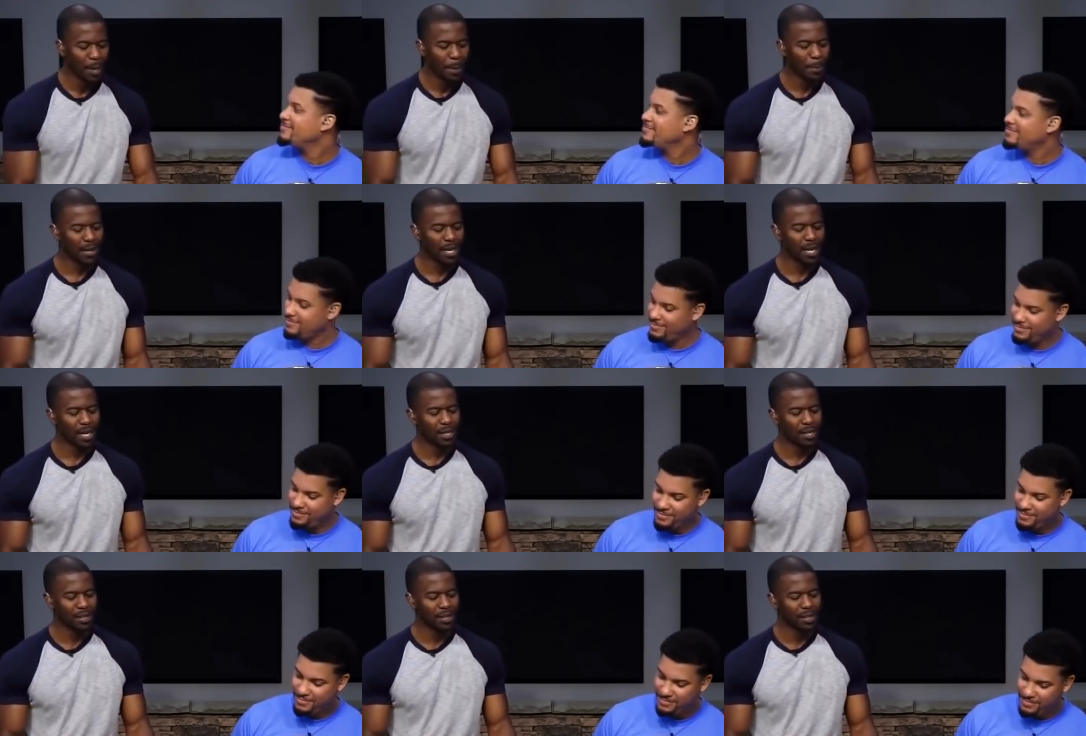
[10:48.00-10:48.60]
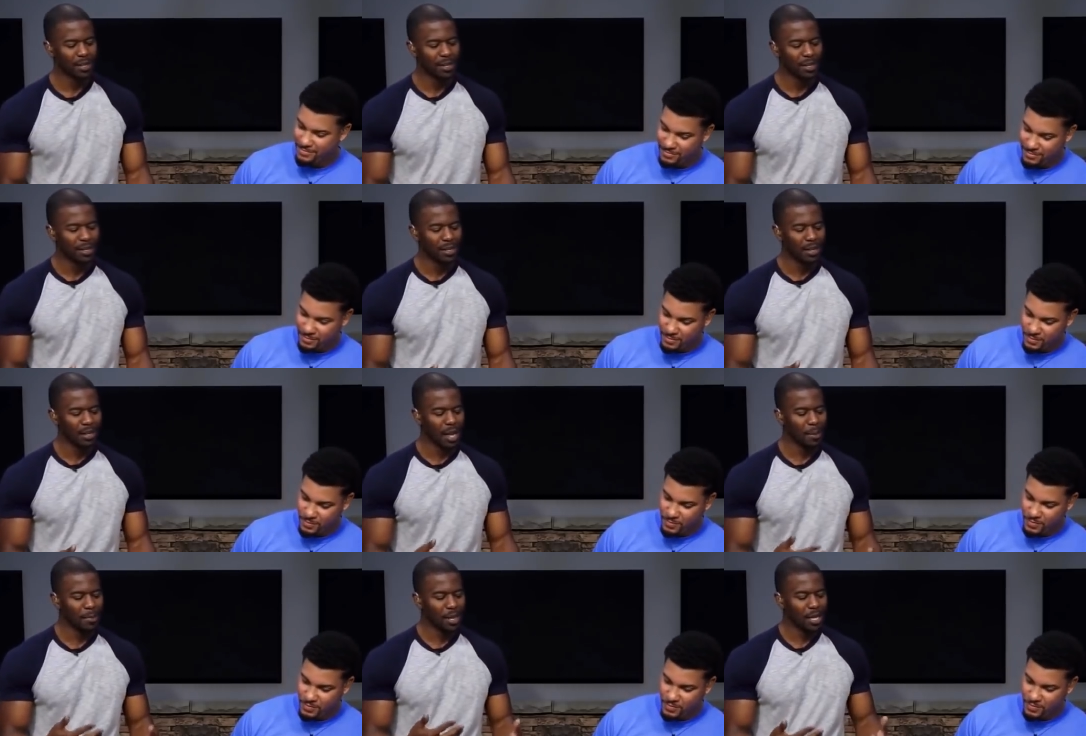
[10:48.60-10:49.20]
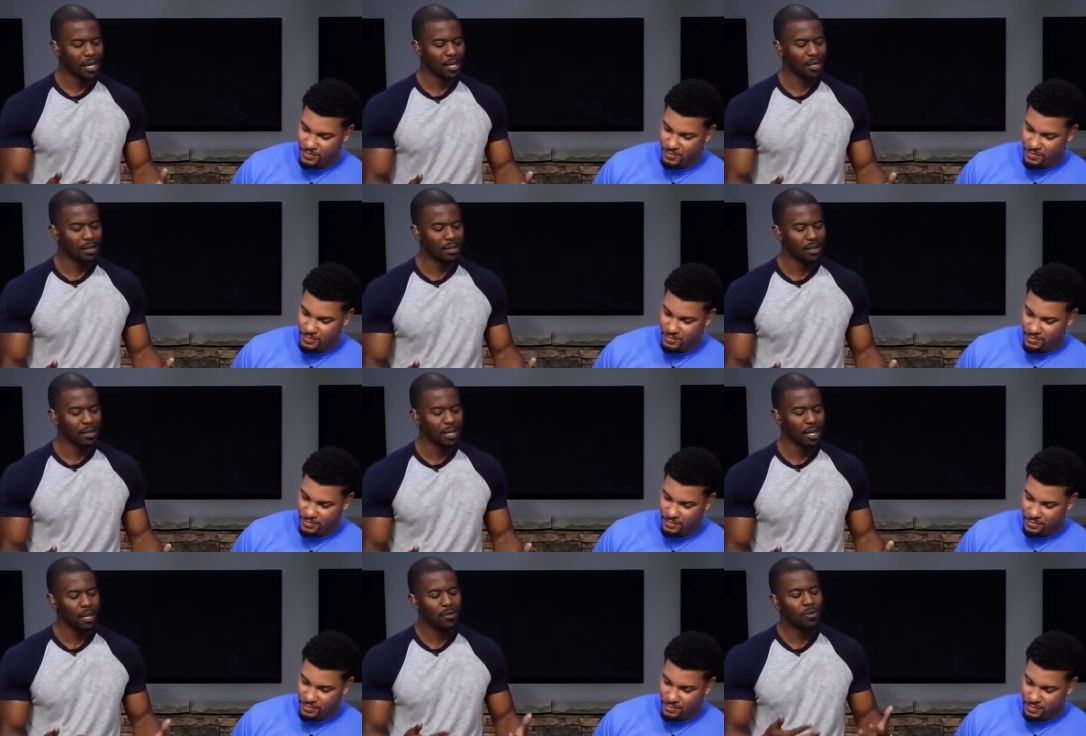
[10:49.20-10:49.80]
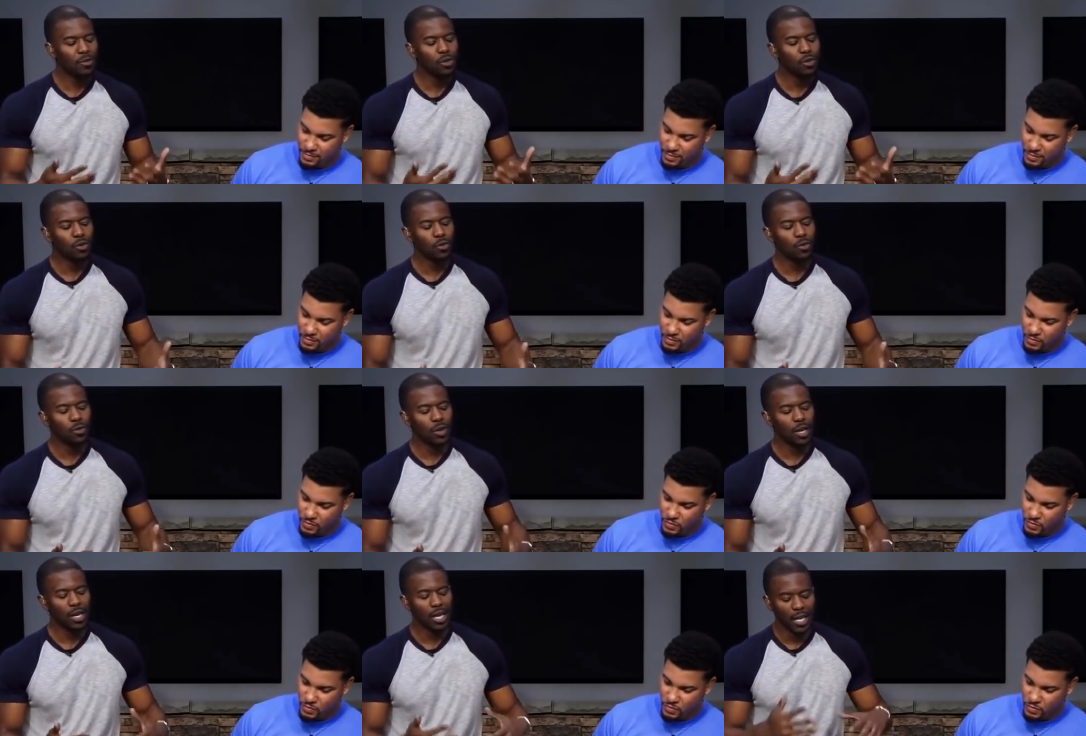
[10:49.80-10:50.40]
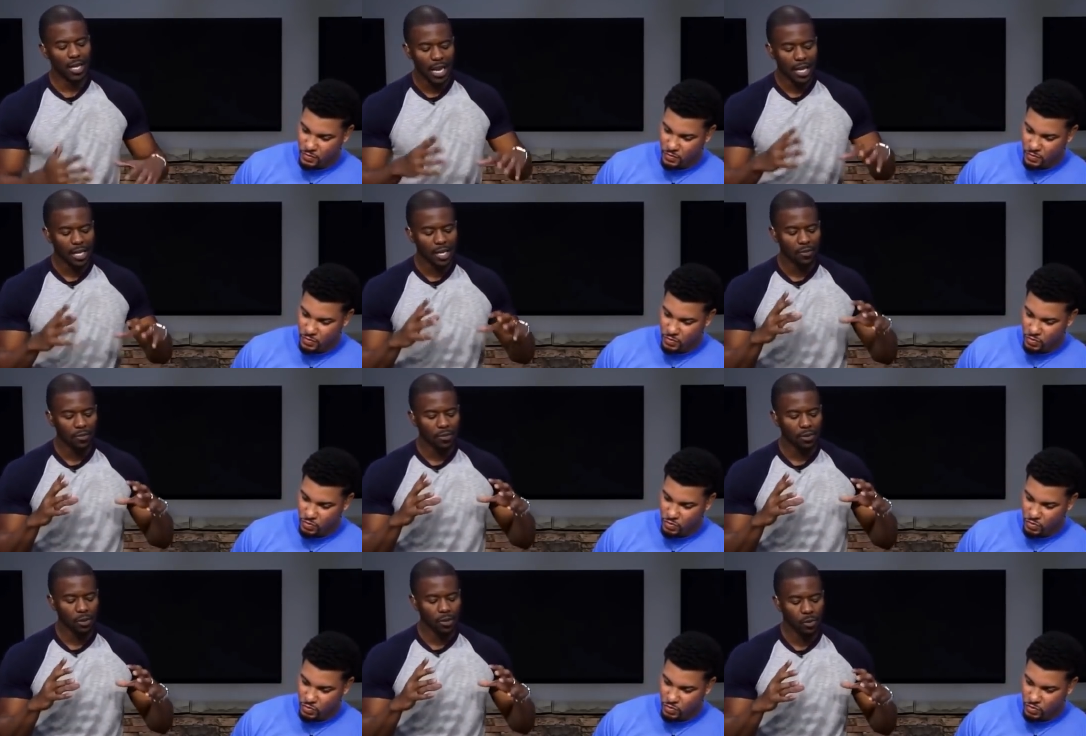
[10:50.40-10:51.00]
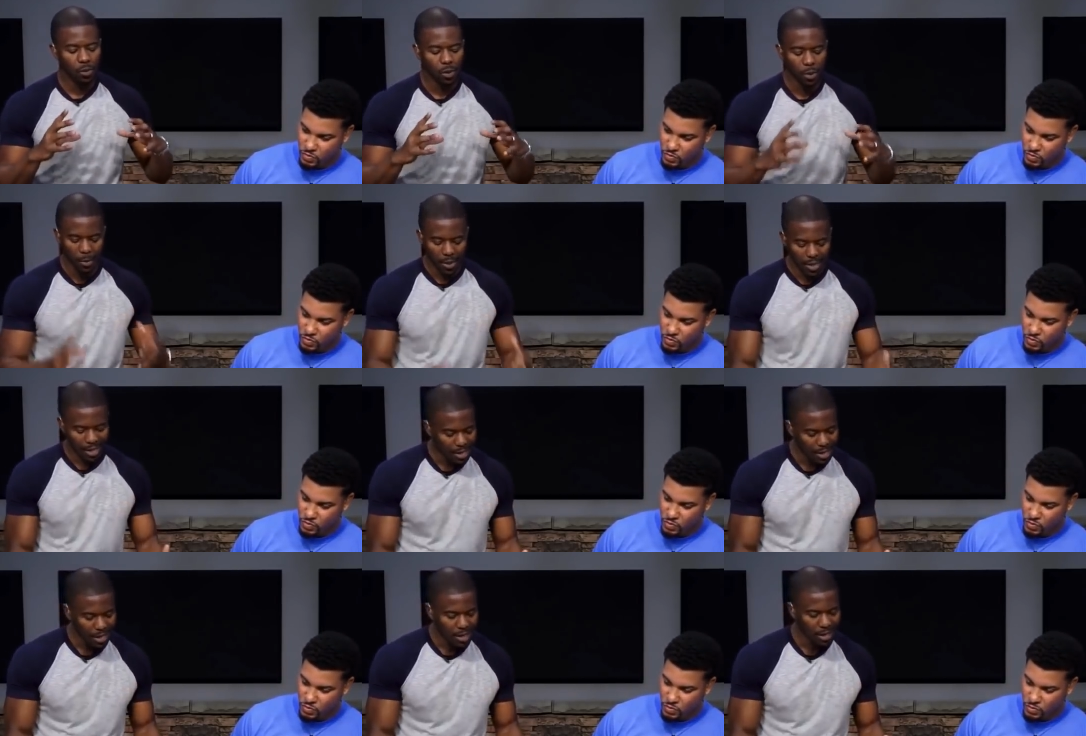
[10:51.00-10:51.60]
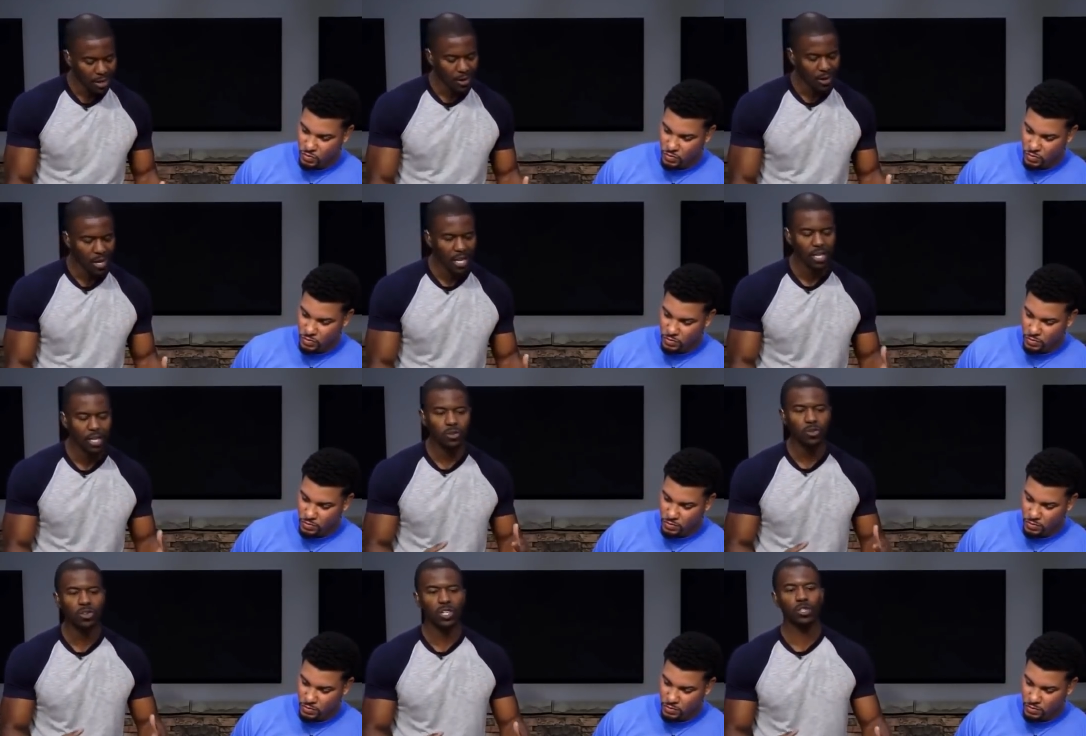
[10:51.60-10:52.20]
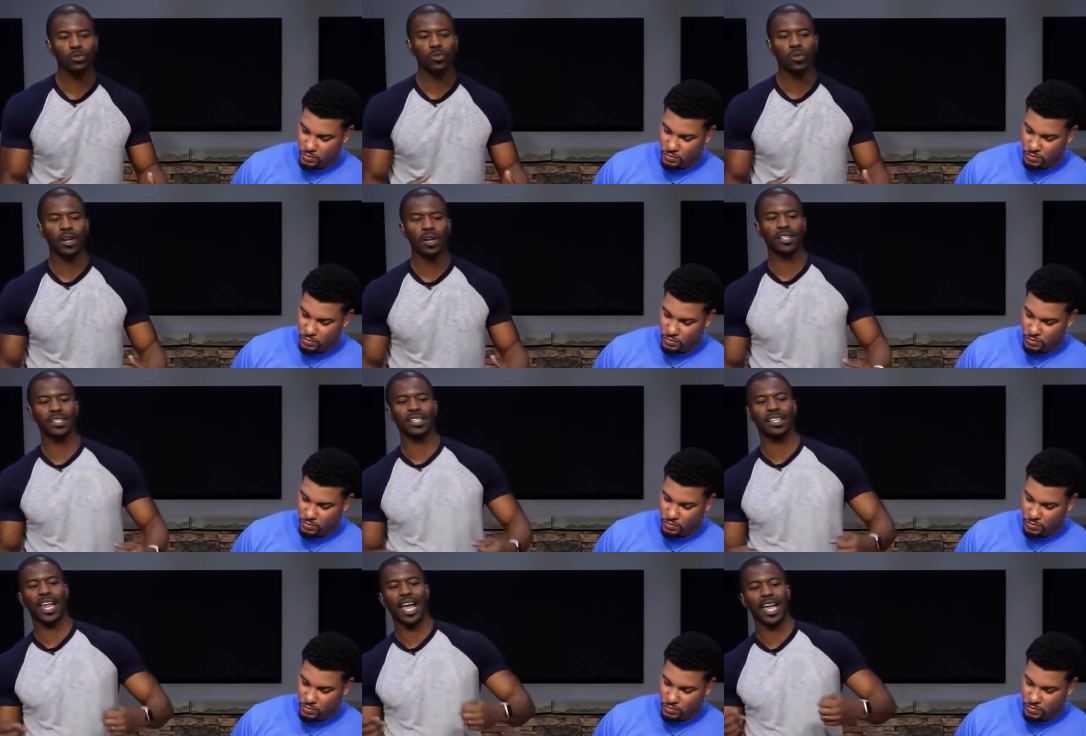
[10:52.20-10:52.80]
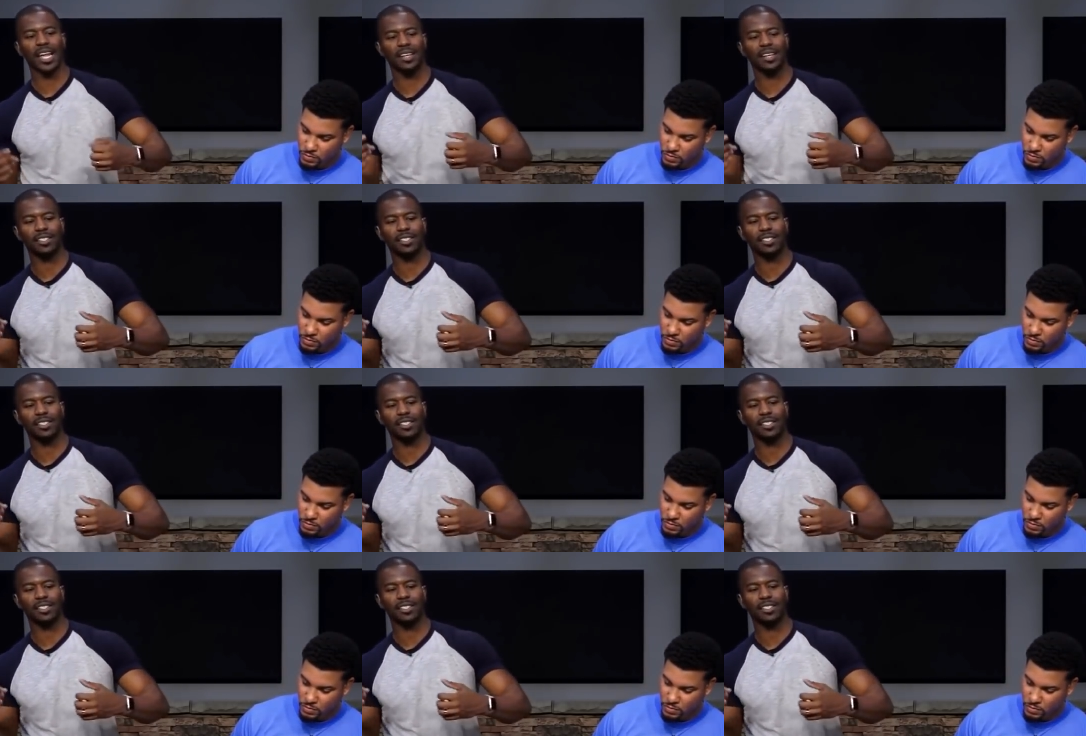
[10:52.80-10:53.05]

Speaker 1: But, I mean, if you were a beginner and you just wanted to, like,